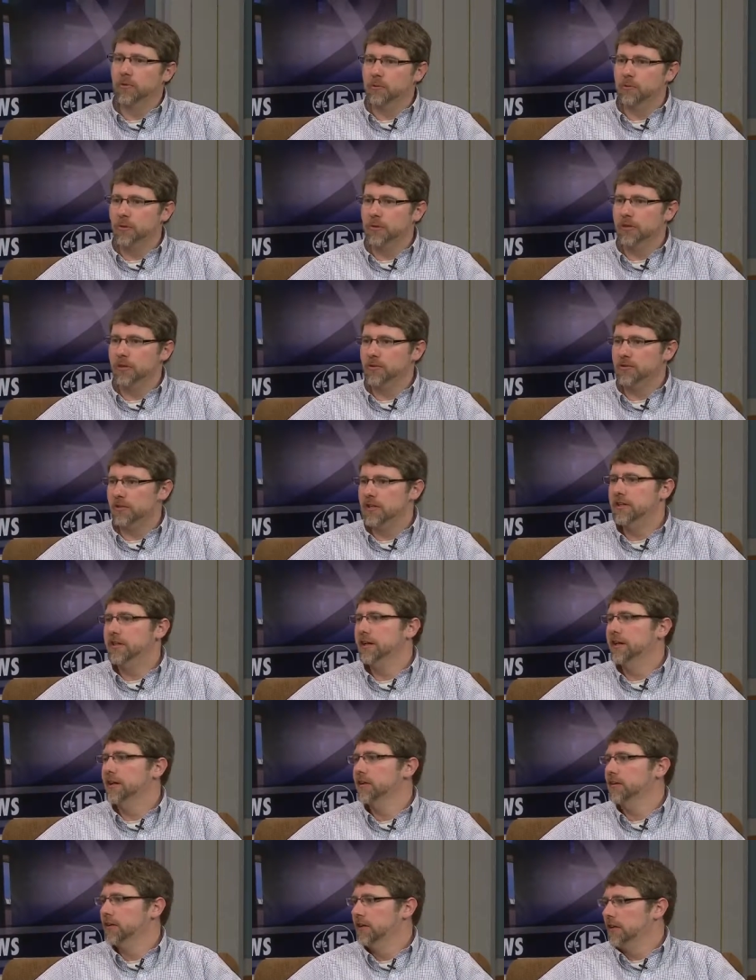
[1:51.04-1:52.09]
we put those in
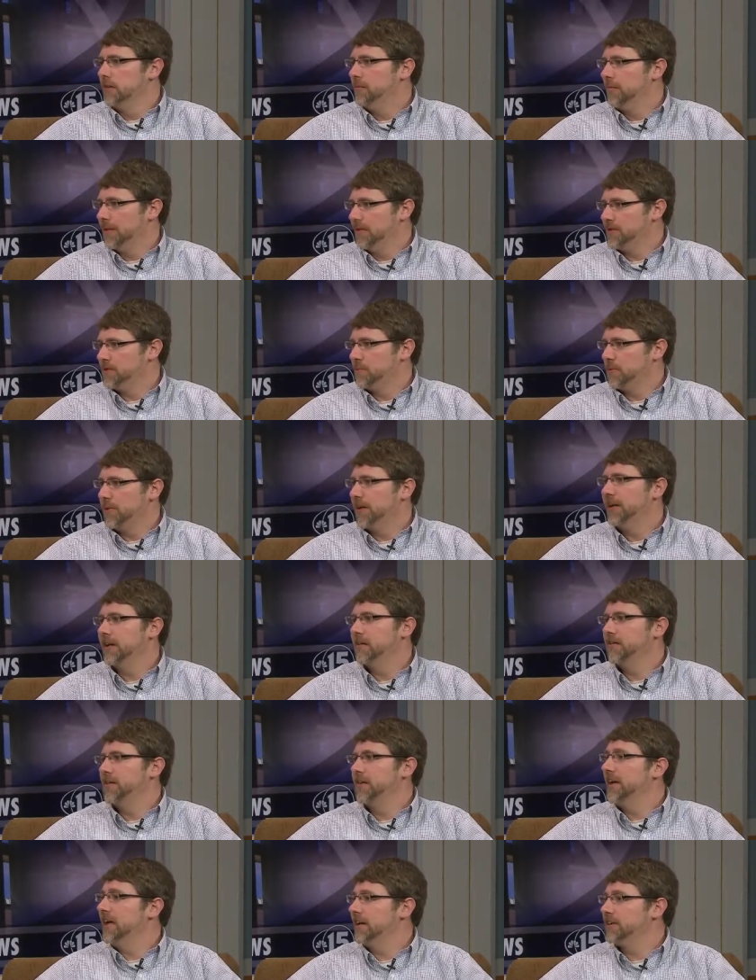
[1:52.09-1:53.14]
there by spring
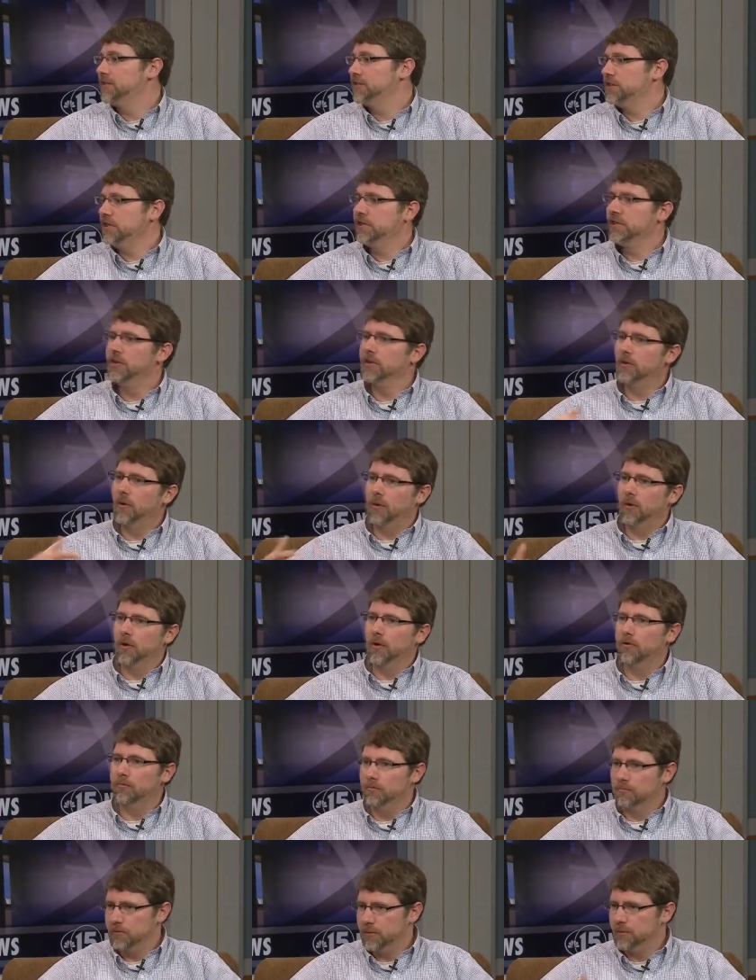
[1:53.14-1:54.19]
of the next year,
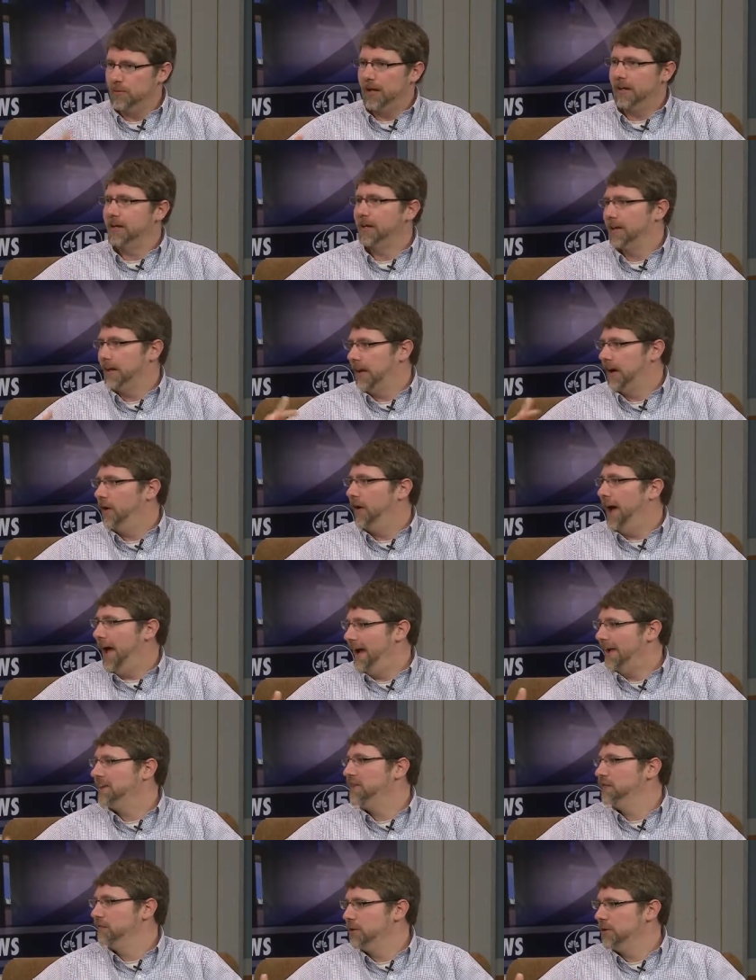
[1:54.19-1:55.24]
or depending on how
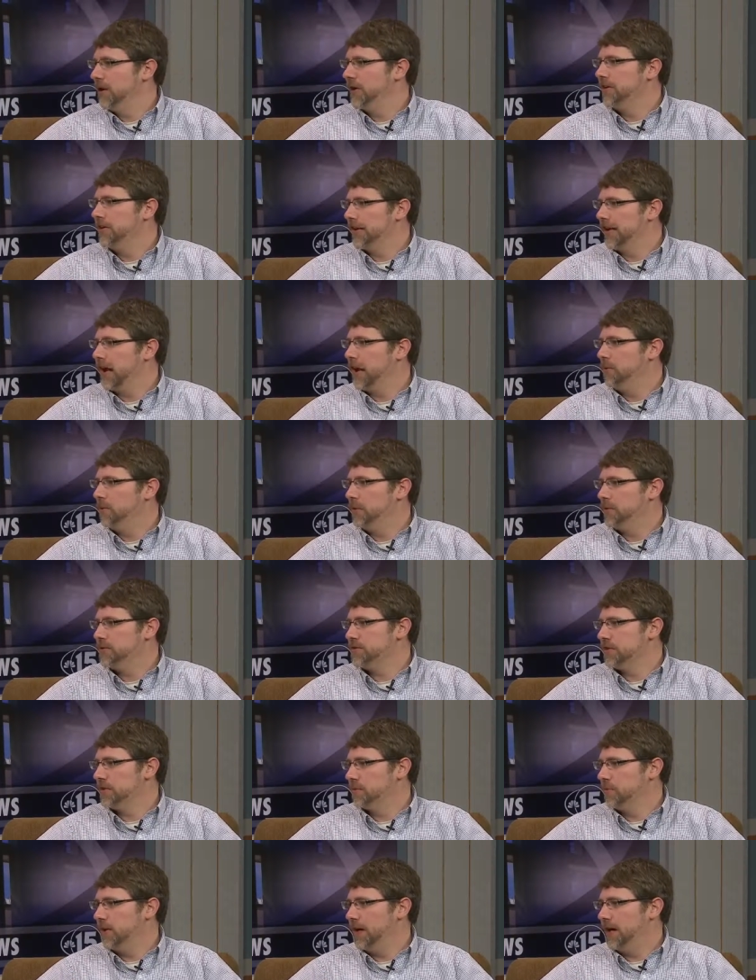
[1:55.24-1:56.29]
active you are in the
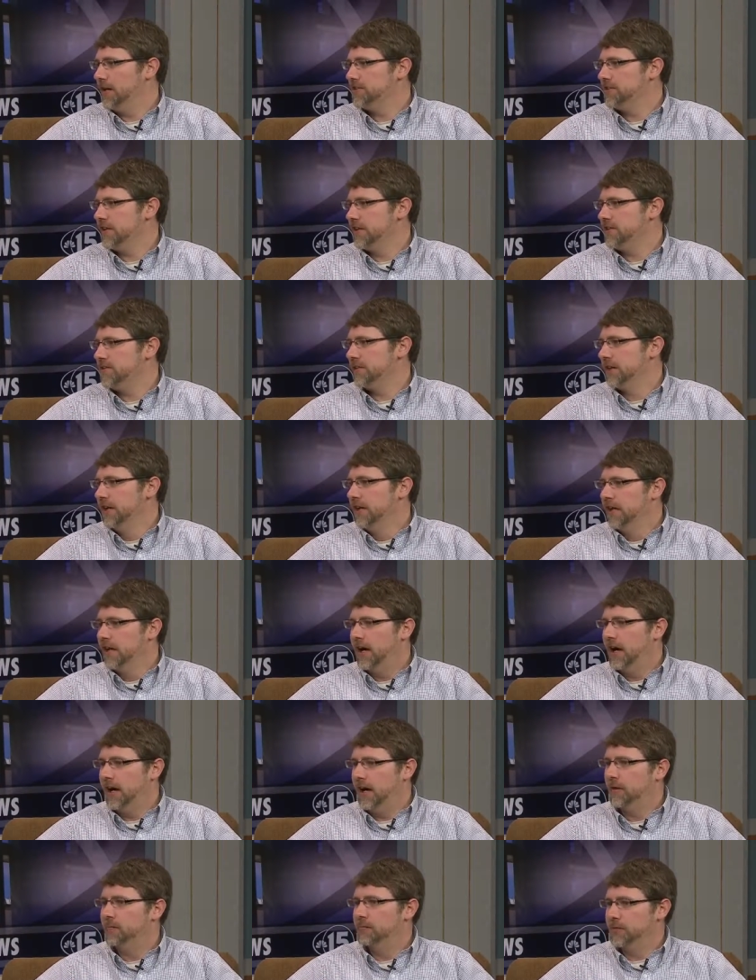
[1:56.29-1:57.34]
composting process,
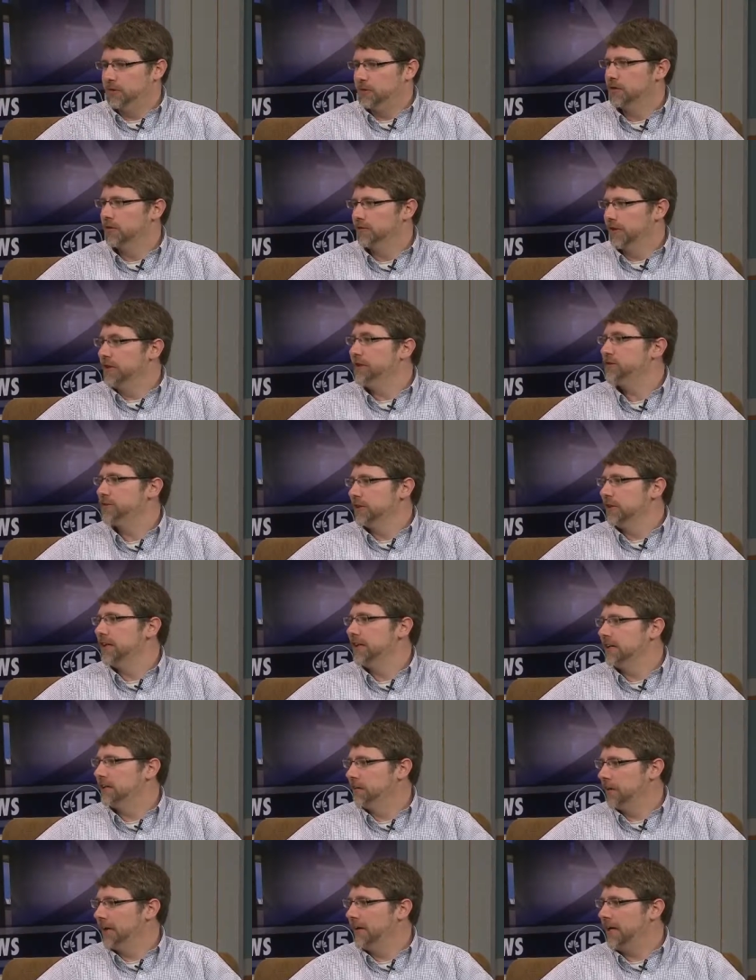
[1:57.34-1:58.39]
um, you'll eventually
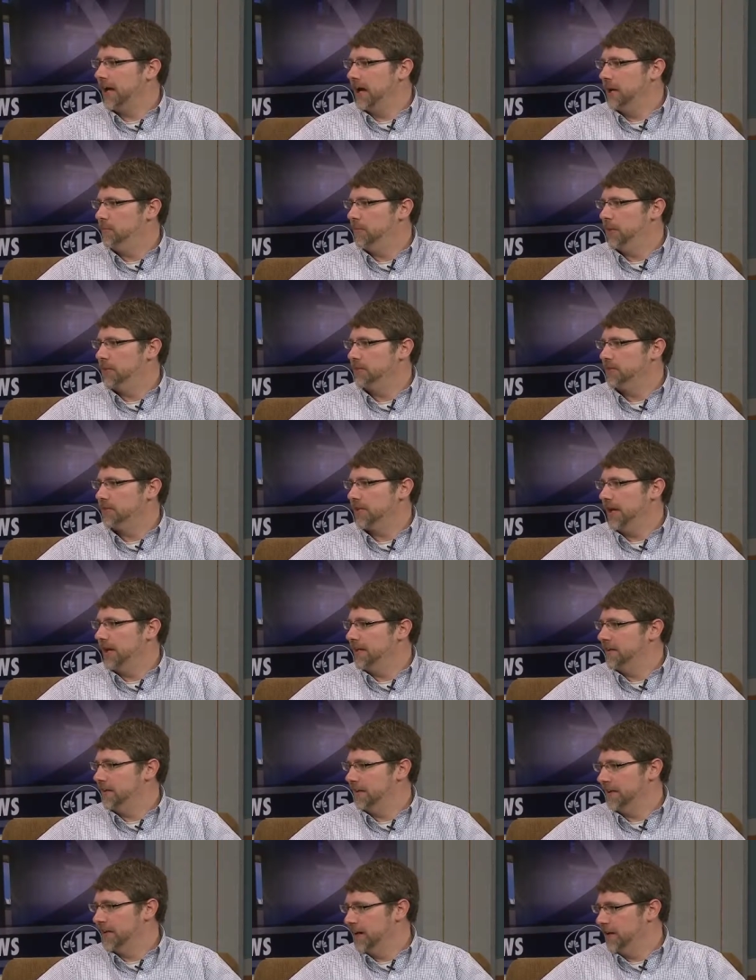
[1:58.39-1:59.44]
get great compost to
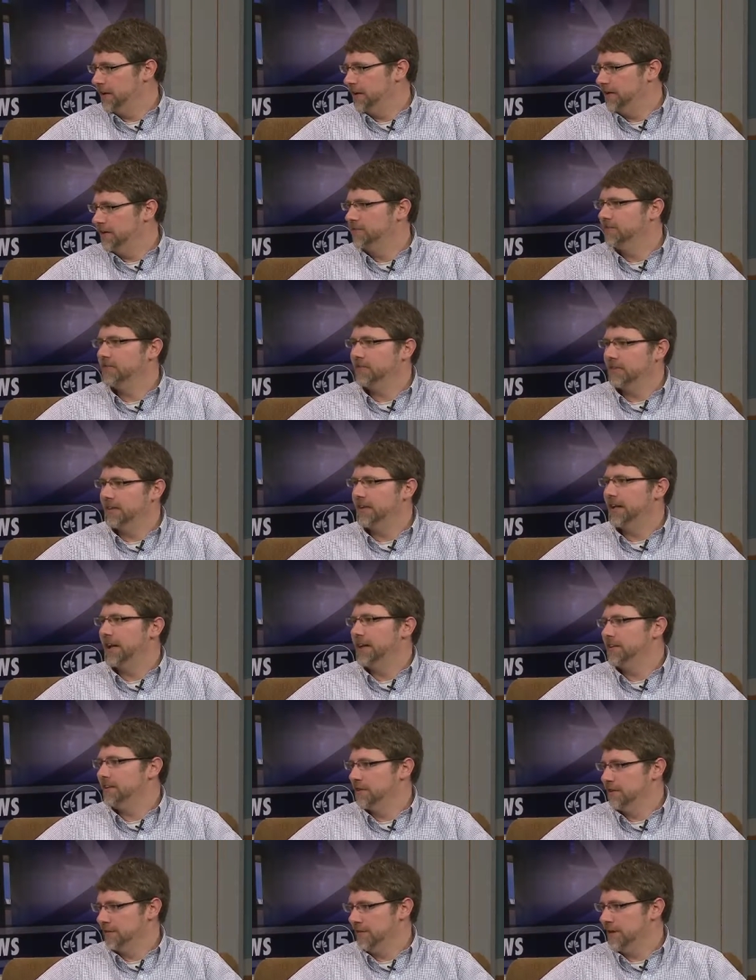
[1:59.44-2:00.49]
add to the garden, mm -hmm.
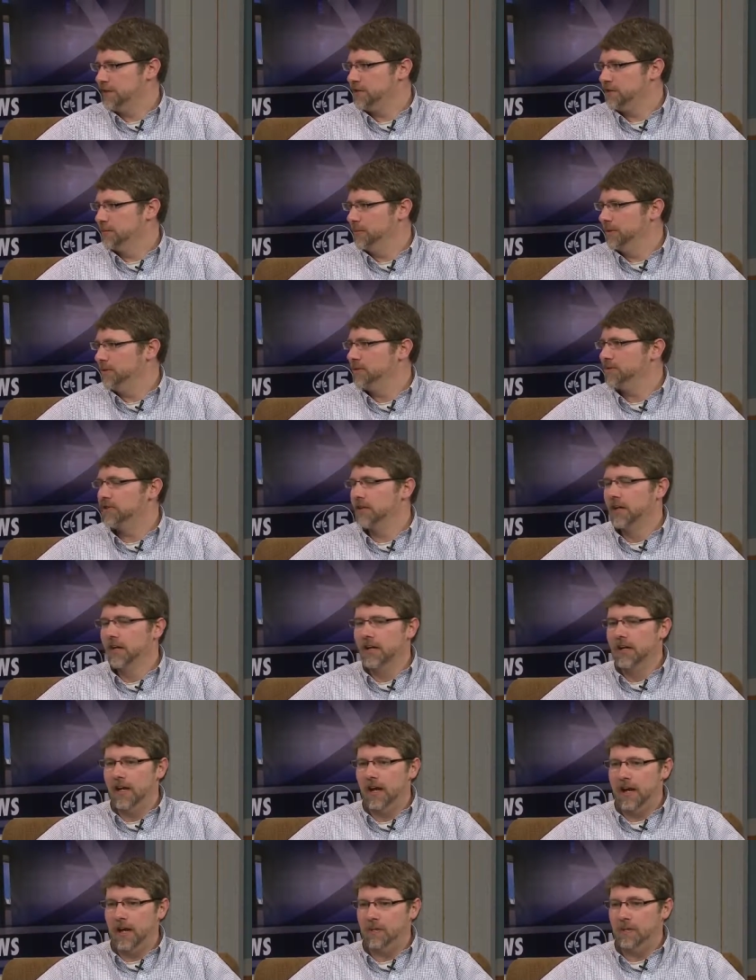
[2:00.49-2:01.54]
add to the vegetables.
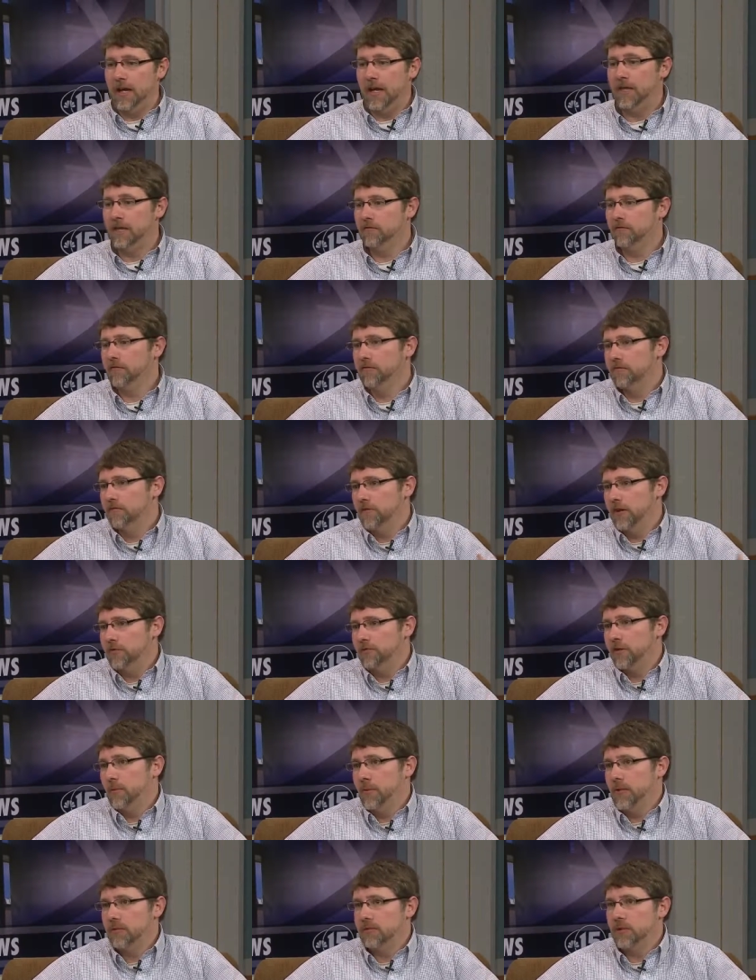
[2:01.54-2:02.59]
Um, and
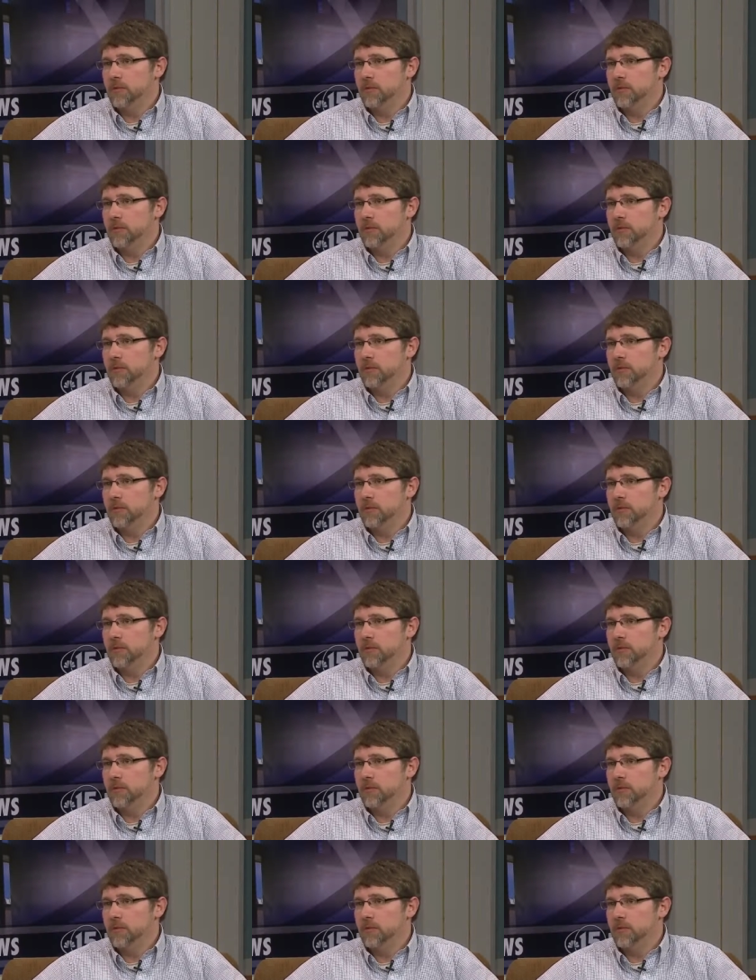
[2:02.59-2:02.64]
from a